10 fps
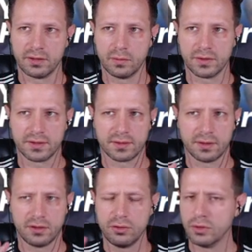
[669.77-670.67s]
He was
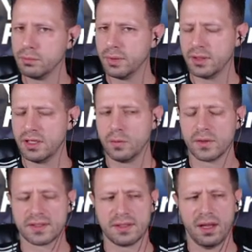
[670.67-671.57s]
a human, but he
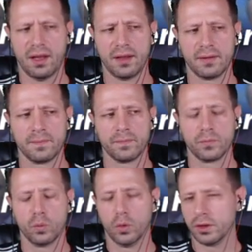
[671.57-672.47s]
was not
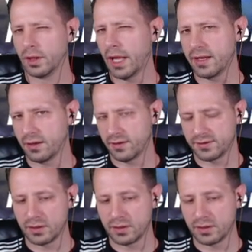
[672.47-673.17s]
one, like us.